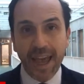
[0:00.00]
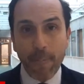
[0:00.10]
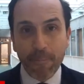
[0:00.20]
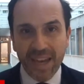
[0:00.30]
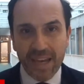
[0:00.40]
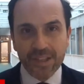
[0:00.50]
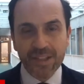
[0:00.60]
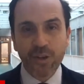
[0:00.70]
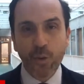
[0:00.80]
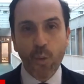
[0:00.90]

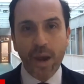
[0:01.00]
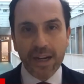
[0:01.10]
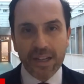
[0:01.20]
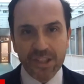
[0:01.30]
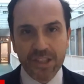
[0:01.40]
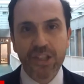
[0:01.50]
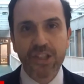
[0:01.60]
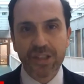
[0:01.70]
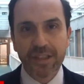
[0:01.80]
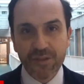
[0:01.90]
campaigns and awareness
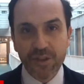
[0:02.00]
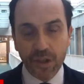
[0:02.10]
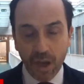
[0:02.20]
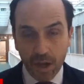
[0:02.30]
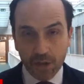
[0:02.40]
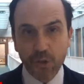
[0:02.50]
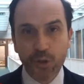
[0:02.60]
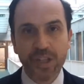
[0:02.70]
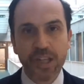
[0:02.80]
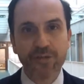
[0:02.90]
initiatives
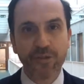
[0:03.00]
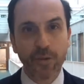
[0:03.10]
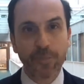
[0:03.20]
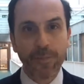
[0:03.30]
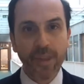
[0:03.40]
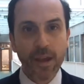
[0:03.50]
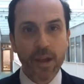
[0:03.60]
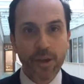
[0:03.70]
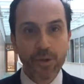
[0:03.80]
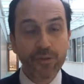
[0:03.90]
successful.
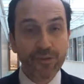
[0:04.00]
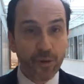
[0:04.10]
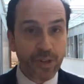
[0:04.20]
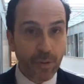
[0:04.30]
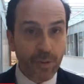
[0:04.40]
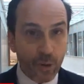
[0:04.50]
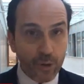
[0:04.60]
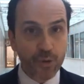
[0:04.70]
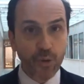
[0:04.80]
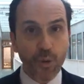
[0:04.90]
EUFOREA will
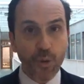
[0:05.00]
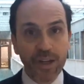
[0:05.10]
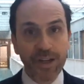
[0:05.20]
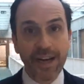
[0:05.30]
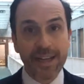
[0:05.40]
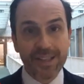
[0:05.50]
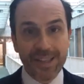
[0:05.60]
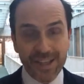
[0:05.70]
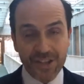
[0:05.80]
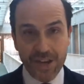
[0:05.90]
also organize
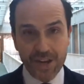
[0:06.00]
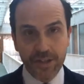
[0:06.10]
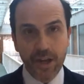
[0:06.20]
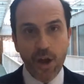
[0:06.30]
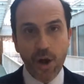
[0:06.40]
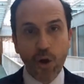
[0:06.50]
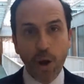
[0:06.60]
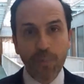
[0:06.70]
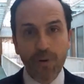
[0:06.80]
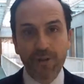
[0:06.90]
this year a
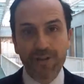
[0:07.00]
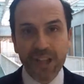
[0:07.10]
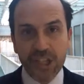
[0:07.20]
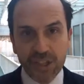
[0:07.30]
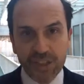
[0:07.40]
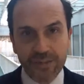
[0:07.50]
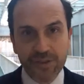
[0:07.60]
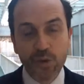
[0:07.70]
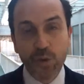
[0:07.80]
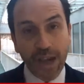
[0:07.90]
couple of
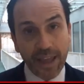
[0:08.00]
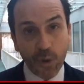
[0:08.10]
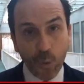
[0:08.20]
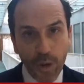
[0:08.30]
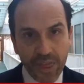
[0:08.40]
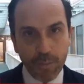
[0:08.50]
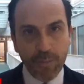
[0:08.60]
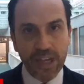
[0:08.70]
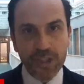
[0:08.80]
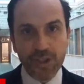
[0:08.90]
initiatives together with the
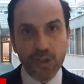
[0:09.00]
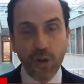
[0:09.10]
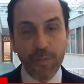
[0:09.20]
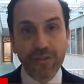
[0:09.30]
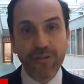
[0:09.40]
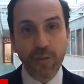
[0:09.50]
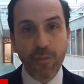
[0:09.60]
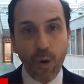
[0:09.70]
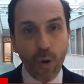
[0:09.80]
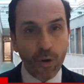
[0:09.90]
patients coming
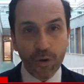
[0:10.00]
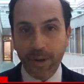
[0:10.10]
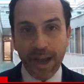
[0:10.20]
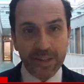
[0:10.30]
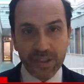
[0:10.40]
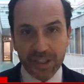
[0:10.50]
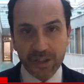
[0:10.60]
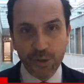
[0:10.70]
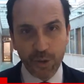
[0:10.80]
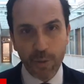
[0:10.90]
from all horizons
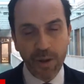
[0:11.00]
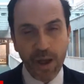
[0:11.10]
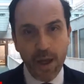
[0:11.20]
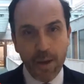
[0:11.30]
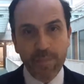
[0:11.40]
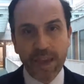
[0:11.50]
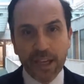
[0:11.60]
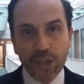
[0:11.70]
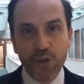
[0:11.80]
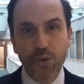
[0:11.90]
in Europe,
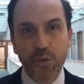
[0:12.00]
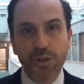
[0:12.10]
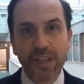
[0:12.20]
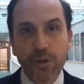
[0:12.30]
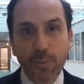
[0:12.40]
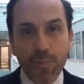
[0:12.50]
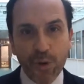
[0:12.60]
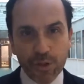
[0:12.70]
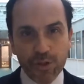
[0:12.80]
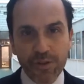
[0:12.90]
making sure that the
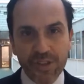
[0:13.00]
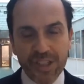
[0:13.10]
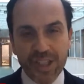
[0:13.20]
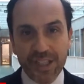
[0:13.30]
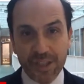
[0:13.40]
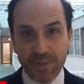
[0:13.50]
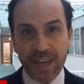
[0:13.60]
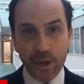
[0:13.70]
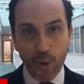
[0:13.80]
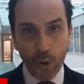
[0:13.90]
burden of disease is
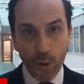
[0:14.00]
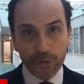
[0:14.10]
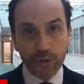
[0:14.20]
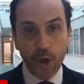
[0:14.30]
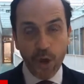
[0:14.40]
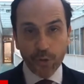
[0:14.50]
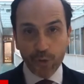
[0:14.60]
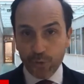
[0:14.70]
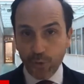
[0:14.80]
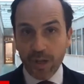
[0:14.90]
being heard,
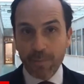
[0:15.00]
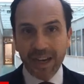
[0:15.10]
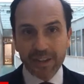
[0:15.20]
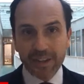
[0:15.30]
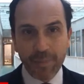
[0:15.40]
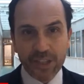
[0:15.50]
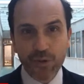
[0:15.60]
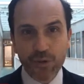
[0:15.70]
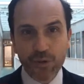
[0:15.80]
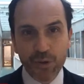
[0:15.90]
not only by the
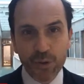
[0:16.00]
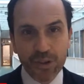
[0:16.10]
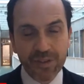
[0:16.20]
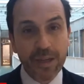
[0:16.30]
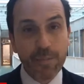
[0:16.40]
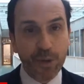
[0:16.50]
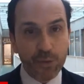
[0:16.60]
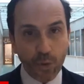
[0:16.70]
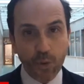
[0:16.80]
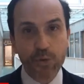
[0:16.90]
patient community,
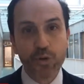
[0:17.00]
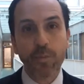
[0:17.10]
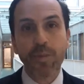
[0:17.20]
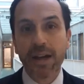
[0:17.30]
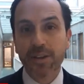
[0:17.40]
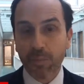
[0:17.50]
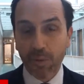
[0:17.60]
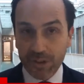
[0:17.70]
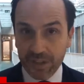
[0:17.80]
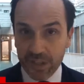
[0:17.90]
but also by the
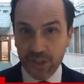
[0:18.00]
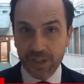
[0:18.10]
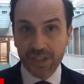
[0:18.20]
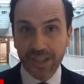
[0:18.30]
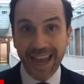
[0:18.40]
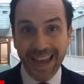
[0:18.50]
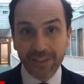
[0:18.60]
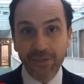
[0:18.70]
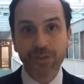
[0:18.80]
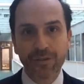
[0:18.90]
politicians
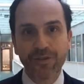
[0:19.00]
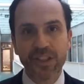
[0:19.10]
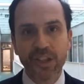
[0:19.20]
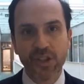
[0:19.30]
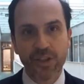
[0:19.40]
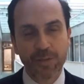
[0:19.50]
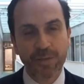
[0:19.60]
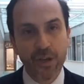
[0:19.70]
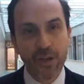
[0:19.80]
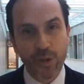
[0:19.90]
and the physicians.
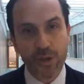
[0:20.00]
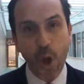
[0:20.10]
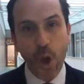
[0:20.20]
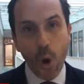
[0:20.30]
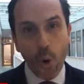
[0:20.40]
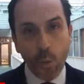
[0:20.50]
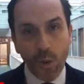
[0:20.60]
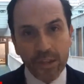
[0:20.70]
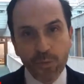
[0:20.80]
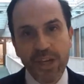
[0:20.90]
Because
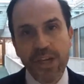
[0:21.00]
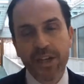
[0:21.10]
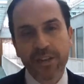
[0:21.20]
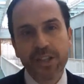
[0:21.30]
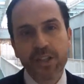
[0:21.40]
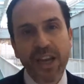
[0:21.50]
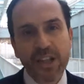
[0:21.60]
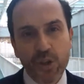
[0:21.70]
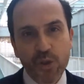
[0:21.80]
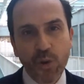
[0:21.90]
when we hear these
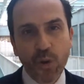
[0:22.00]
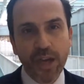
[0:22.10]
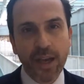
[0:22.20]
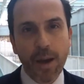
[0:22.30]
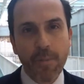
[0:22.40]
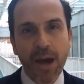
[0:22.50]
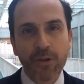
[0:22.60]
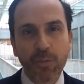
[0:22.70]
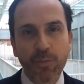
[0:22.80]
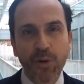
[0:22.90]
patients talking
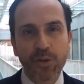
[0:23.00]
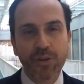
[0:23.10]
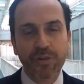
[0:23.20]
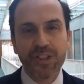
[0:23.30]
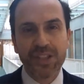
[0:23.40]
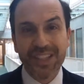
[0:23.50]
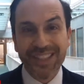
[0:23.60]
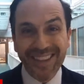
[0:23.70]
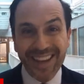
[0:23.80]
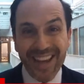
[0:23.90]
about the burden of
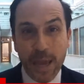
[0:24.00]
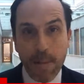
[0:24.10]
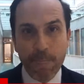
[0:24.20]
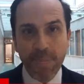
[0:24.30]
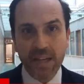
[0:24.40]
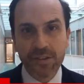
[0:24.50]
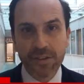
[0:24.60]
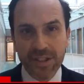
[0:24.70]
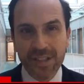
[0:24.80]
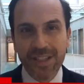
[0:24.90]
disease, the
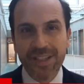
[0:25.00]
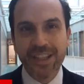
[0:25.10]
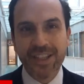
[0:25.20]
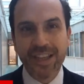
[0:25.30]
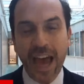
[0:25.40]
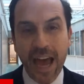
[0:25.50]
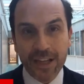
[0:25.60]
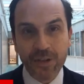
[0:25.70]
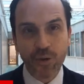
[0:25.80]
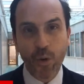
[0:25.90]
impact this disease
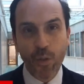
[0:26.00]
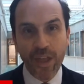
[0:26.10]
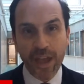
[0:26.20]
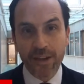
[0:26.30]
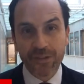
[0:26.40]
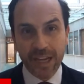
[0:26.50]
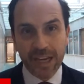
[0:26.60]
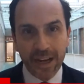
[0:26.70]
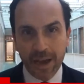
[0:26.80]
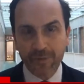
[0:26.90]
has on their
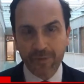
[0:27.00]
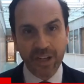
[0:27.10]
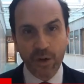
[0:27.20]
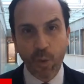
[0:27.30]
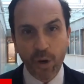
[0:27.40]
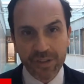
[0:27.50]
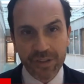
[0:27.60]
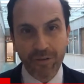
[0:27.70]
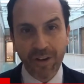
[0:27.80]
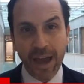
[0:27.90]
daily life, on their
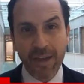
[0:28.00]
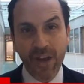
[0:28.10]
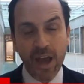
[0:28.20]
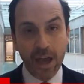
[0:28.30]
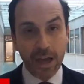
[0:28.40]
quality of life,